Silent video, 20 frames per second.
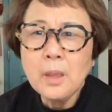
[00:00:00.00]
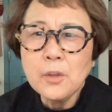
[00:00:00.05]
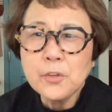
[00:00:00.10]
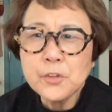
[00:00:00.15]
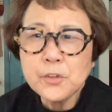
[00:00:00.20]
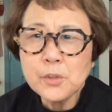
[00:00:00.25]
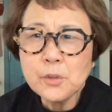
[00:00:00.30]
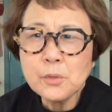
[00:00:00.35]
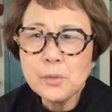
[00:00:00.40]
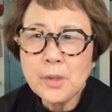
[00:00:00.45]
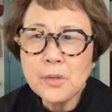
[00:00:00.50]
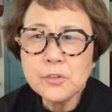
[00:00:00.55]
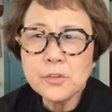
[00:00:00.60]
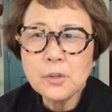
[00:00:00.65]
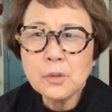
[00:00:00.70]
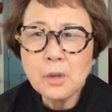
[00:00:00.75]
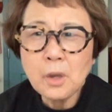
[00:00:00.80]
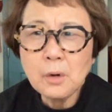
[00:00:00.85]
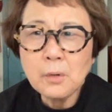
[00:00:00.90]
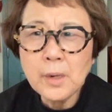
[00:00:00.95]

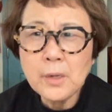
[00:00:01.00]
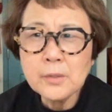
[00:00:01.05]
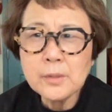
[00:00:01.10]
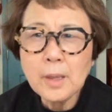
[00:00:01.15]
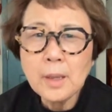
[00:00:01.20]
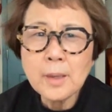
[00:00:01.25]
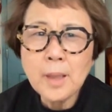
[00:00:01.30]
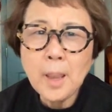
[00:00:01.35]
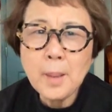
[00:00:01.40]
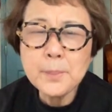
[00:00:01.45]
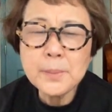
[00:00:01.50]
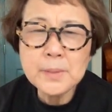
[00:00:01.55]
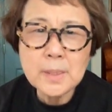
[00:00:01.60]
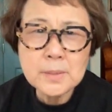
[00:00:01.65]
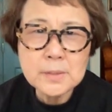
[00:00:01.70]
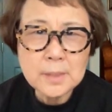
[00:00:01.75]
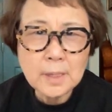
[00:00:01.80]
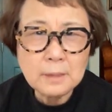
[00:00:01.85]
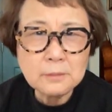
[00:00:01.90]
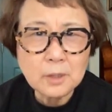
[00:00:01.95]
student's current
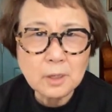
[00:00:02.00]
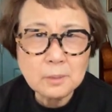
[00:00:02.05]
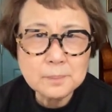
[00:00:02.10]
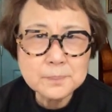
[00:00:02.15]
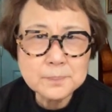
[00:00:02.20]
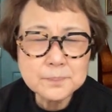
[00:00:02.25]
competence level.